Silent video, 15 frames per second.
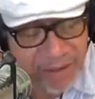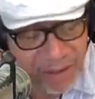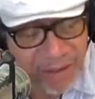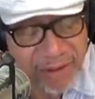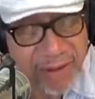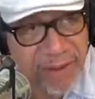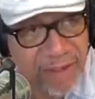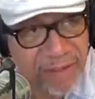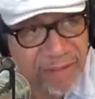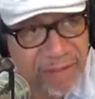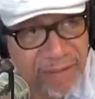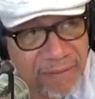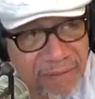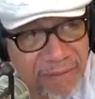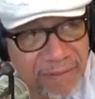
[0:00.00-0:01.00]
took a knee.
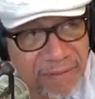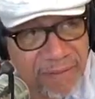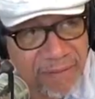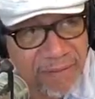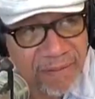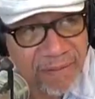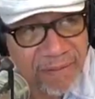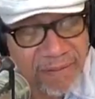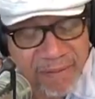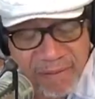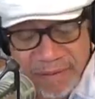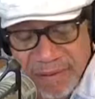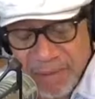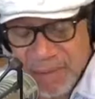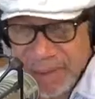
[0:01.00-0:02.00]

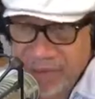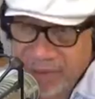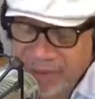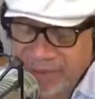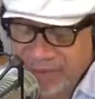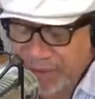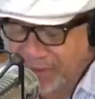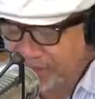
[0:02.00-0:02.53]
To be quite frank.